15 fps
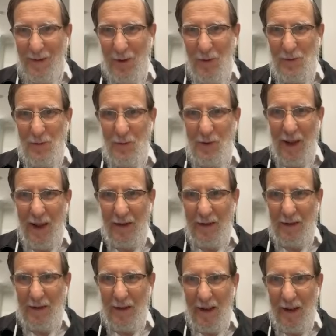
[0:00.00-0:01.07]
Those who can't
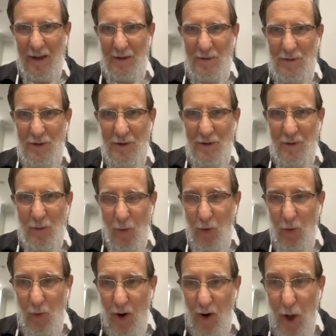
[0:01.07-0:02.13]
engage or
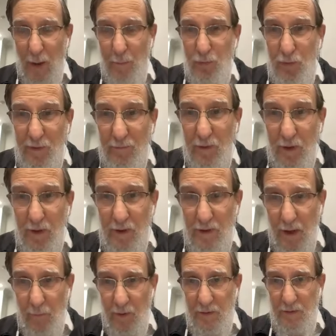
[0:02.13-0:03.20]
who are not privileged,
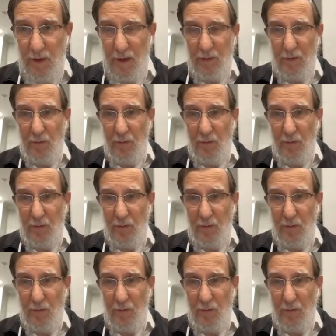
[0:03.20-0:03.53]
I would say,